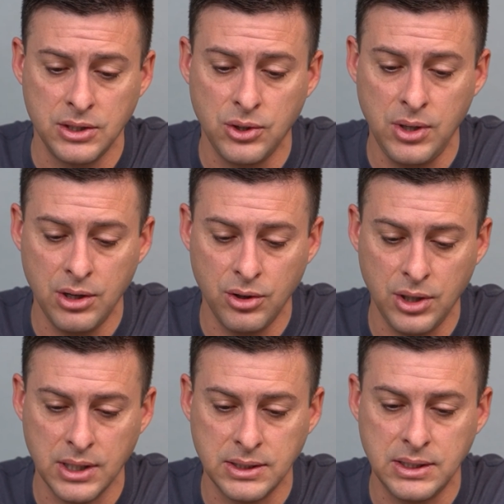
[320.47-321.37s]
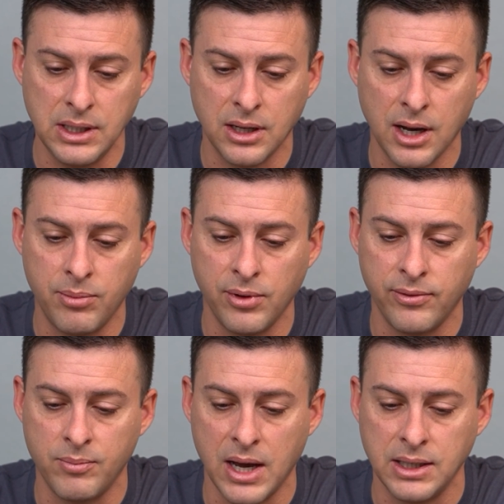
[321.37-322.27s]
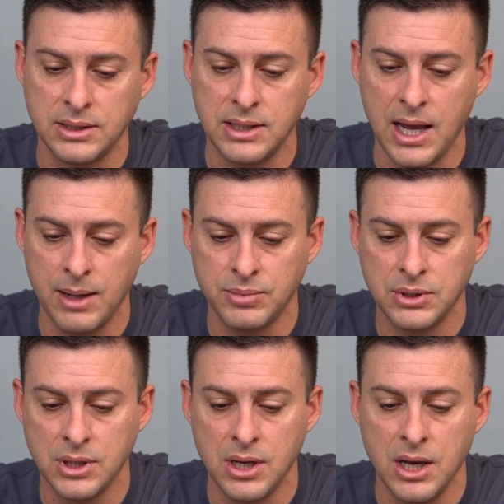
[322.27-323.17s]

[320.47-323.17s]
so here you can see a couple of my snaps.